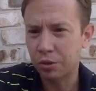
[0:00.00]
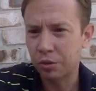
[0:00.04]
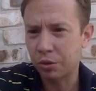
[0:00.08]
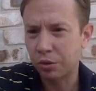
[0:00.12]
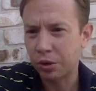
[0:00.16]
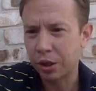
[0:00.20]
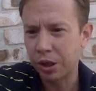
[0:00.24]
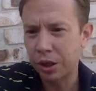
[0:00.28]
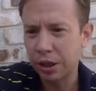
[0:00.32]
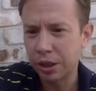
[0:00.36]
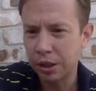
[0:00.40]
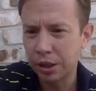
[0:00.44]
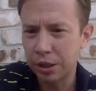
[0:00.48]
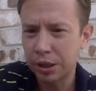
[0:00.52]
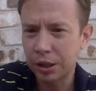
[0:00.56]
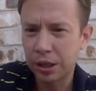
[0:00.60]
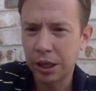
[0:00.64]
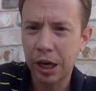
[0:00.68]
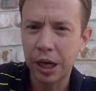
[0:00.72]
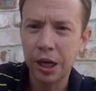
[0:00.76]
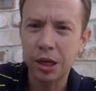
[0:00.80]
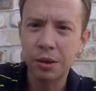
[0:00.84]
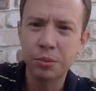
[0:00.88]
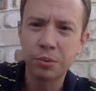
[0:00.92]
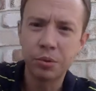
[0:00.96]
trees
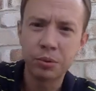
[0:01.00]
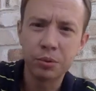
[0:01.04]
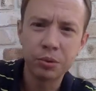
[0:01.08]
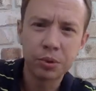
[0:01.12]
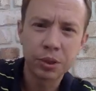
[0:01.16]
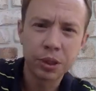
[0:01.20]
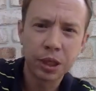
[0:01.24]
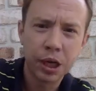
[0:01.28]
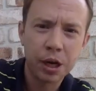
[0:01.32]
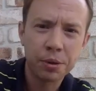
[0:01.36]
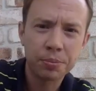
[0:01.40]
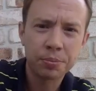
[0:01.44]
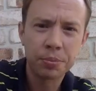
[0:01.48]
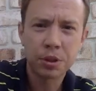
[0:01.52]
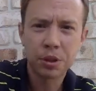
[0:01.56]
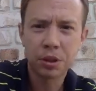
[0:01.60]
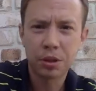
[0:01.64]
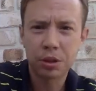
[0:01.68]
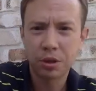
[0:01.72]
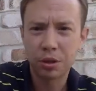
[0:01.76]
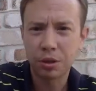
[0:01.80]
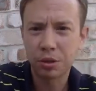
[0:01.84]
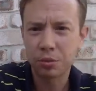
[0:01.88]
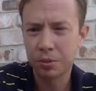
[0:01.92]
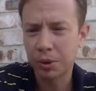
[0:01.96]
tables
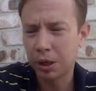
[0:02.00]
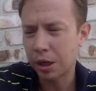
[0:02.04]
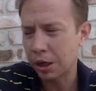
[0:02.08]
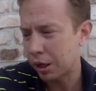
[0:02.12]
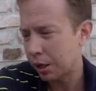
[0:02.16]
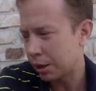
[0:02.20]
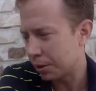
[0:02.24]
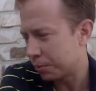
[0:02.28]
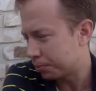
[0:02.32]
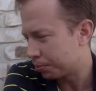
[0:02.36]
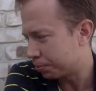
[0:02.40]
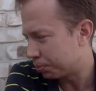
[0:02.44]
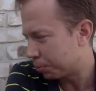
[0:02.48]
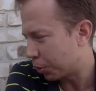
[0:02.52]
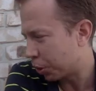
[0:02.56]
cups um,